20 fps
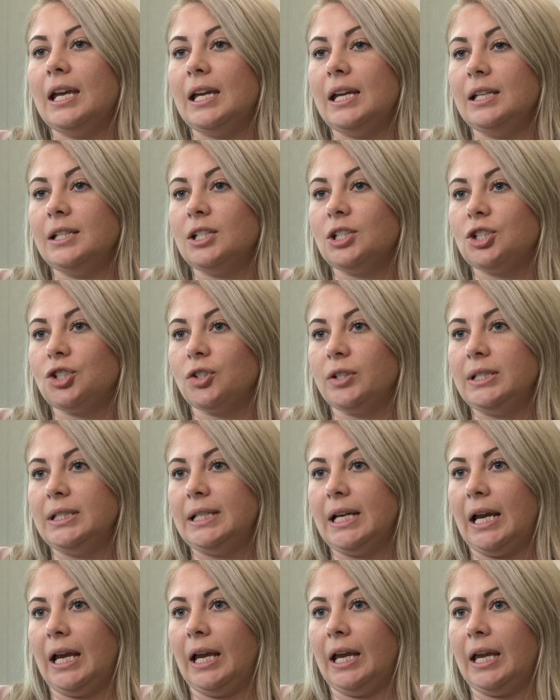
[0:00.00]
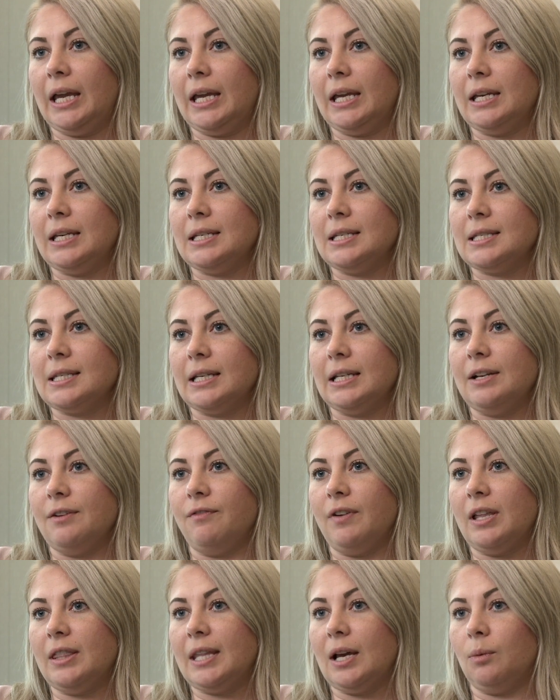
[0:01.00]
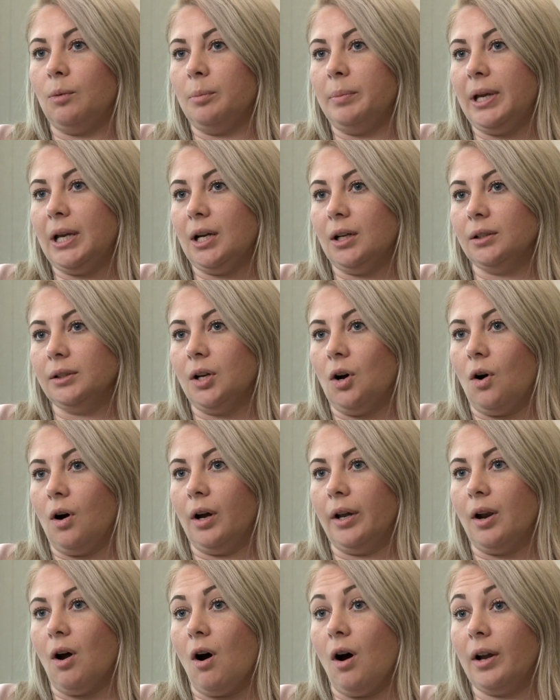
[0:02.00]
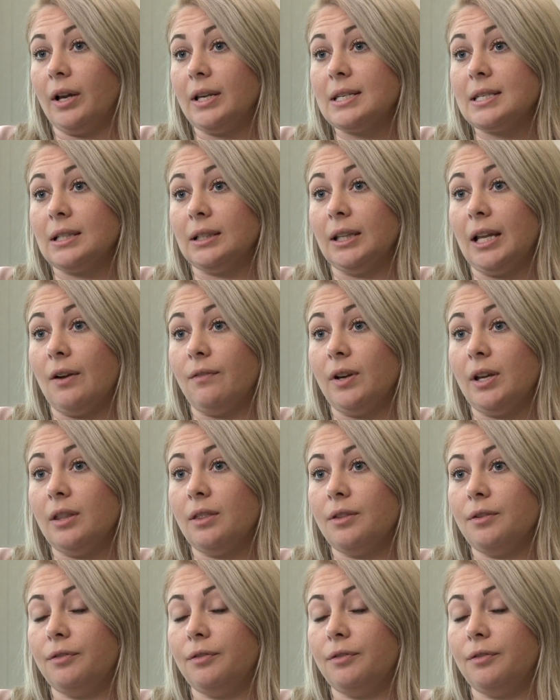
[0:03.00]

Industry Day is an event that will be held on August 11th